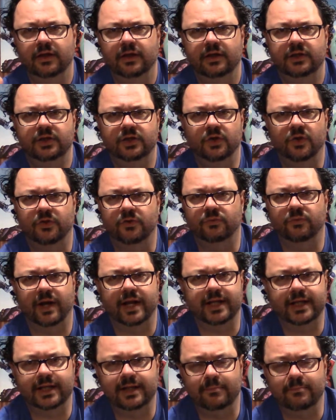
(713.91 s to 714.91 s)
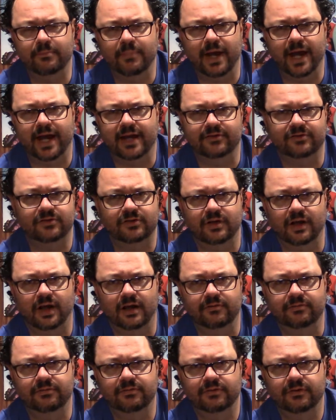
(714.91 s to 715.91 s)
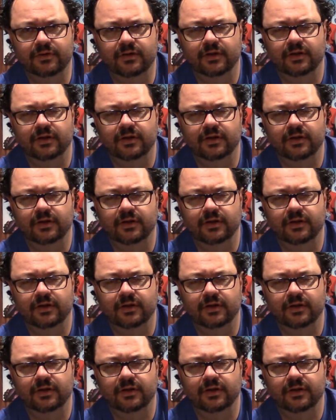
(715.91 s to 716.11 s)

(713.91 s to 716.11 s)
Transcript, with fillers: you know, the Rankin and Bass stuff,